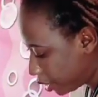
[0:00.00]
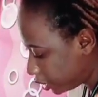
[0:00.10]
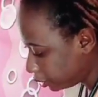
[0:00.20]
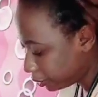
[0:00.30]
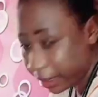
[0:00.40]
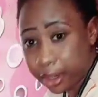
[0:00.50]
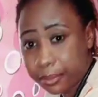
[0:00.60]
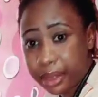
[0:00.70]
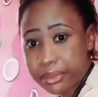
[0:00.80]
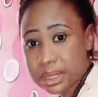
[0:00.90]
all over your
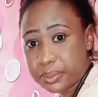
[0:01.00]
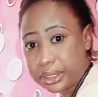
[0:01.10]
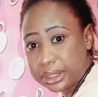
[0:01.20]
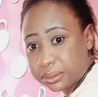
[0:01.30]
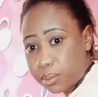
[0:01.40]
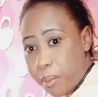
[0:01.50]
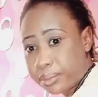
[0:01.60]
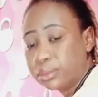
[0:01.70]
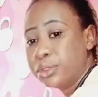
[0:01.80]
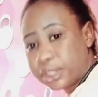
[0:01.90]
baby's body.
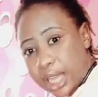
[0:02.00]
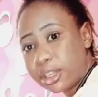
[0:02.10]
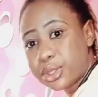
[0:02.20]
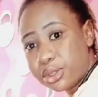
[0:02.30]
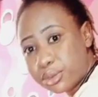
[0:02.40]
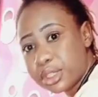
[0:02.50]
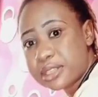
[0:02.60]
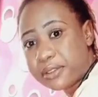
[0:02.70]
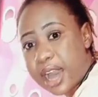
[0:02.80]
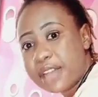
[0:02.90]
You can also do this for